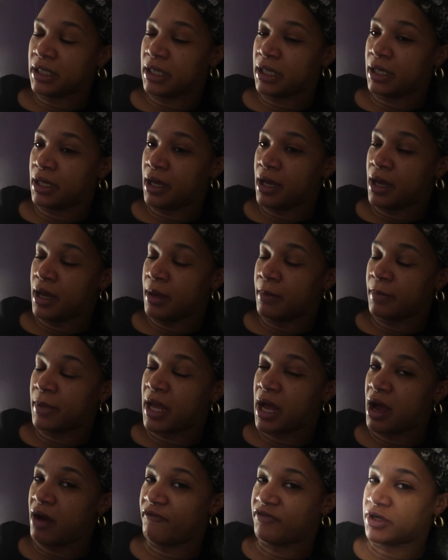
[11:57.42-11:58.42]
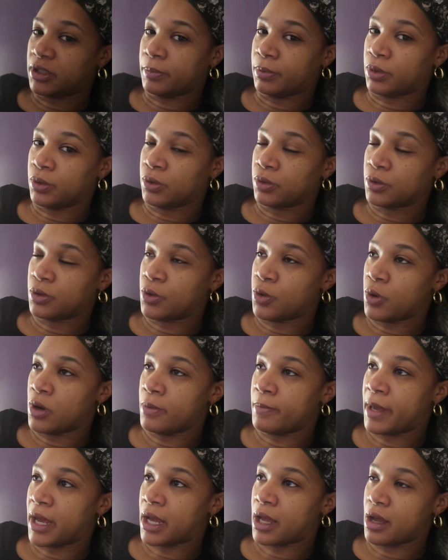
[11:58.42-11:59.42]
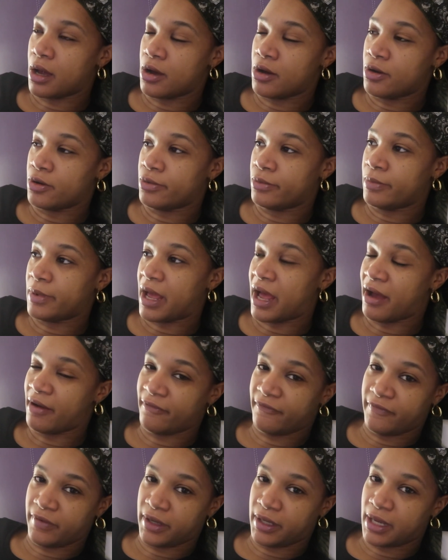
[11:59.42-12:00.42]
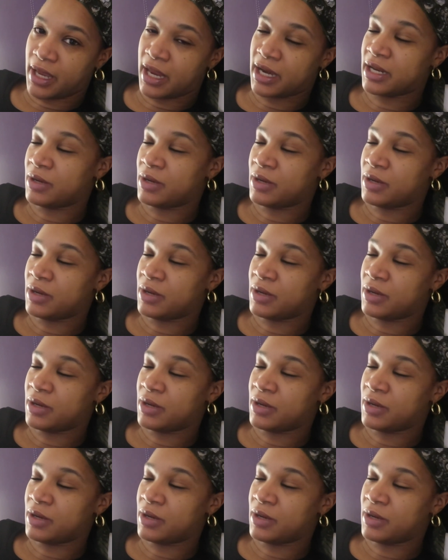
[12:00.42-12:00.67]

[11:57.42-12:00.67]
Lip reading: a comfortable going back home outfit. I